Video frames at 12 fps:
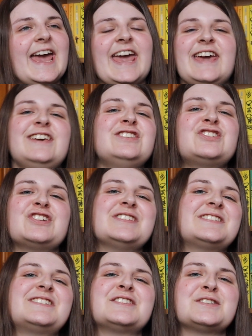it is
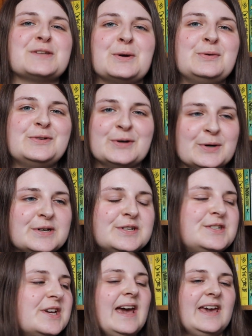just so
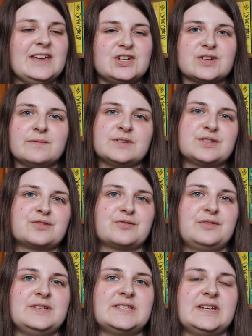good. Each of the
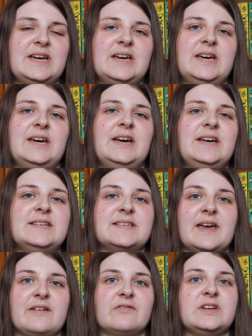stories in here is
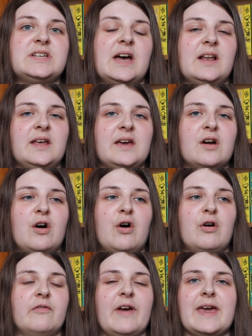a retelling
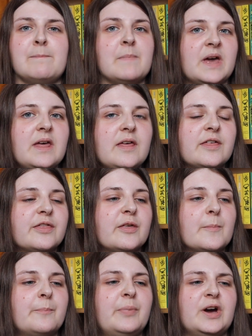of a myth,
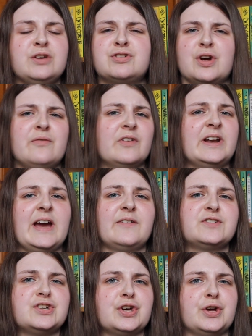but you don't really have
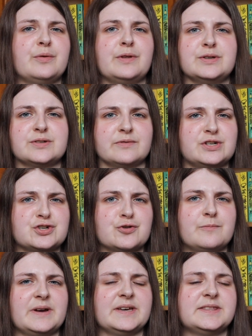to know those original
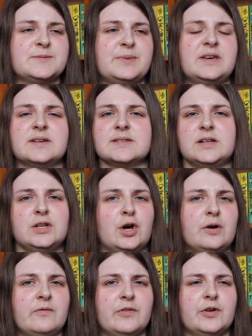myths because a
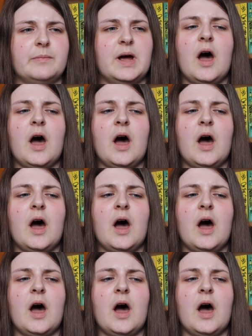lot of them